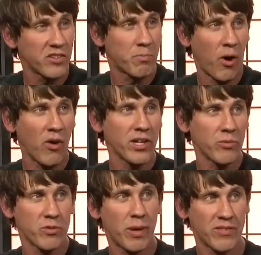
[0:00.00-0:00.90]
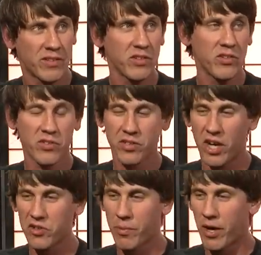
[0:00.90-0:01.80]
this party was by still using
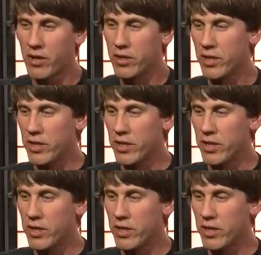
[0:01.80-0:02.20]
Dodgeball.